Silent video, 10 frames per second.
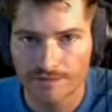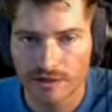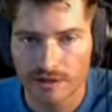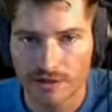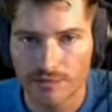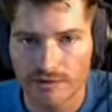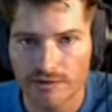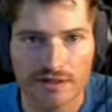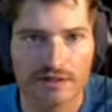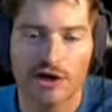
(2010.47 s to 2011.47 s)
Because
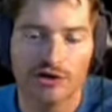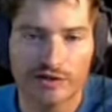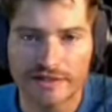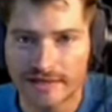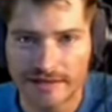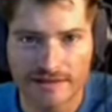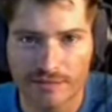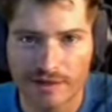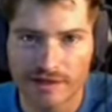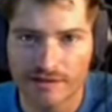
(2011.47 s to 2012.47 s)
understanding
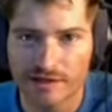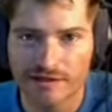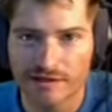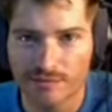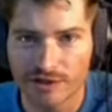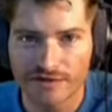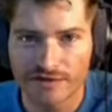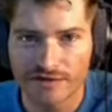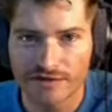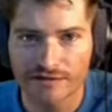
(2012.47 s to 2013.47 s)
something is much
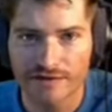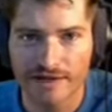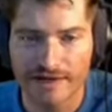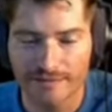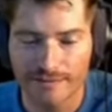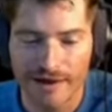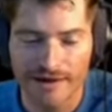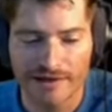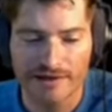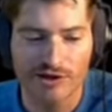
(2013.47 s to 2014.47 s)
different. Like
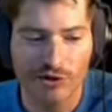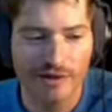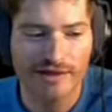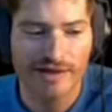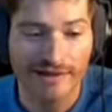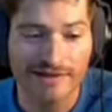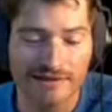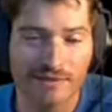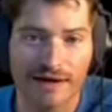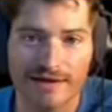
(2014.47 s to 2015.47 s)
knowing the
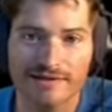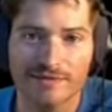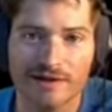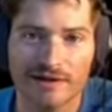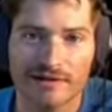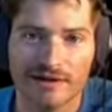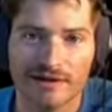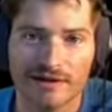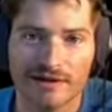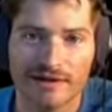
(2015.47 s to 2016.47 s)
ideas behind something
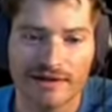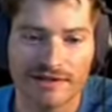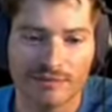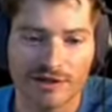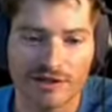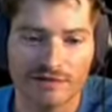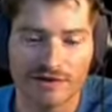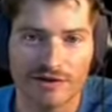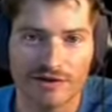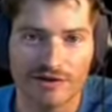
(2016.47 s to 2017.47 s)
is much different
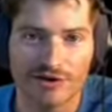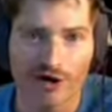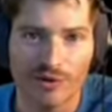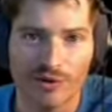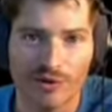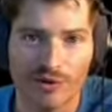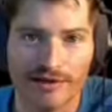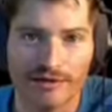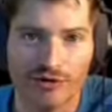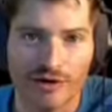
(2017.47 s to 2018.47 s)
than knowing it.
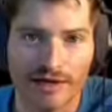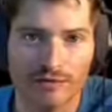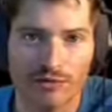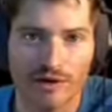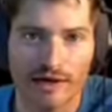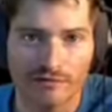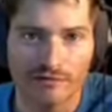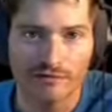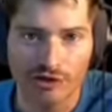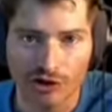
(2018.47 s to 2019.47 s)
And creating will kind
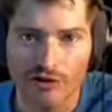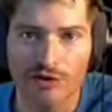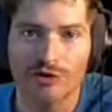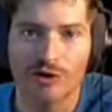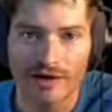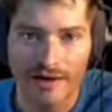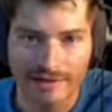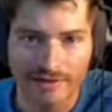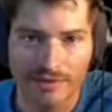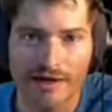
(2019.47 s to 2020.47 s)
of show that you know the
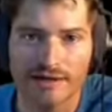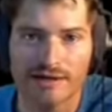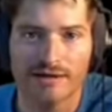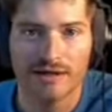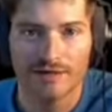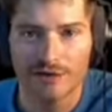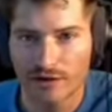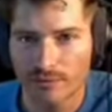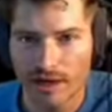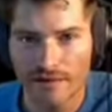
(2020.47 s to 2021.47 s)
ideas behind it, that
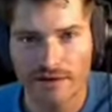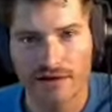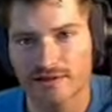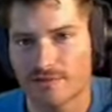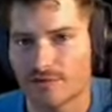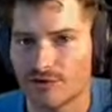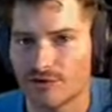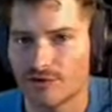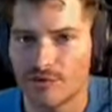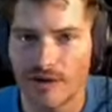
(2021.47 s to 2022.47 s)
you can apply the concepts
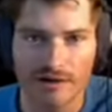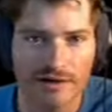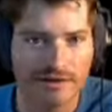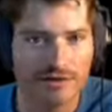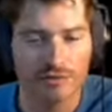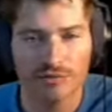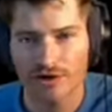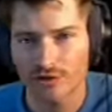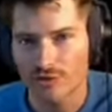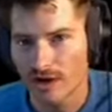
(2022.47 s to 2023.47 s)
in new areas, you can put
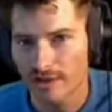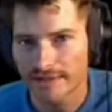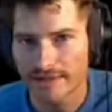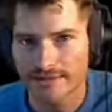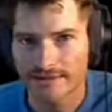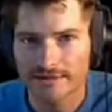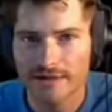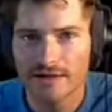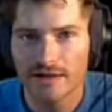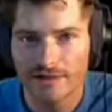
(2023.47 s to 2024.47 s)
it in new
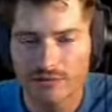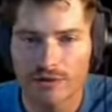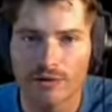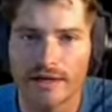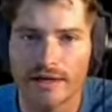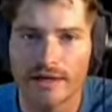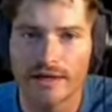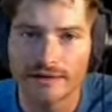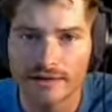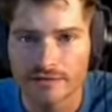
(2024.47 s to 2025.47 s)
contexts. That's what
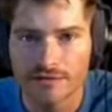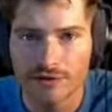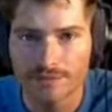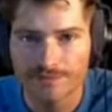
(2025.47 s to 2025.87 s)
creating does for you.